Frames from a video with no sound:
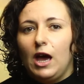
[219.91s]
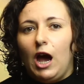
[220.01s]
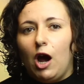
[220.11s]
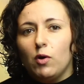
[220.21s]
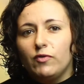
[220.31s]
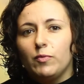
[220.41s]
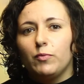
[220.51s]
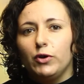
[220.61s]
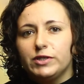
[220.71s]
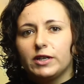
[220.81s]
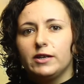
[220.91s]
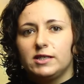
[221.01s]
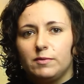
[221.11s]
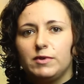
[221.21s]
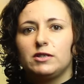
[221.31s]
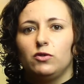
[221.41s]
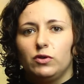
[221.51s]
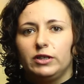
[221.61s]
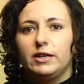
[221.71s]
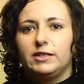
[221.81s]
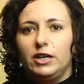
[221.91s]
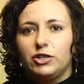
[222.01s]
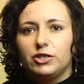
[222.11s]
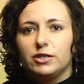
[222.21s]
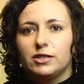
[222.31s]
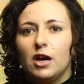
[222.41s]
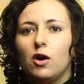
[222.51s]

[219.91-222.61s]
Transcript: However, most customers and organizations